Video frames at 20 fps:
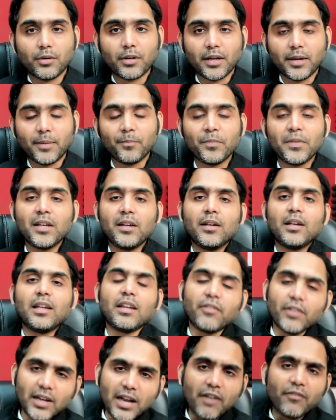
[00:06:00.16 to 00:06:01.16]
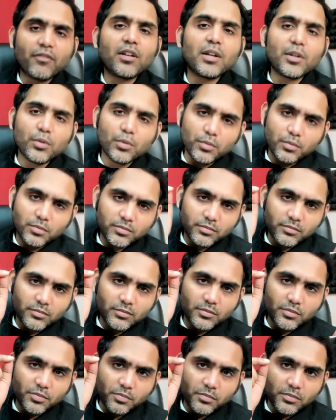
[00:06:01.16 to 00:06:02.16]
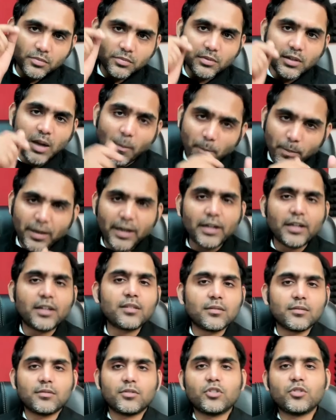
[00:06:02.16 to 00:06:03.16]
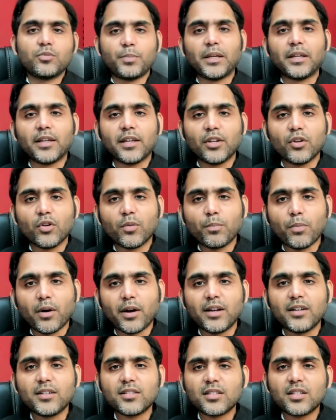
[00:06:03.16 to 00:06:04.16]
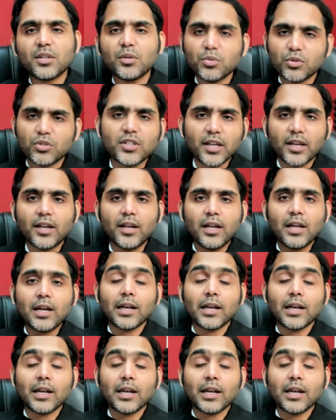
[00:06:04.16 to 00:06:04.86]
Okay. Even after you complete speaking your points, you say,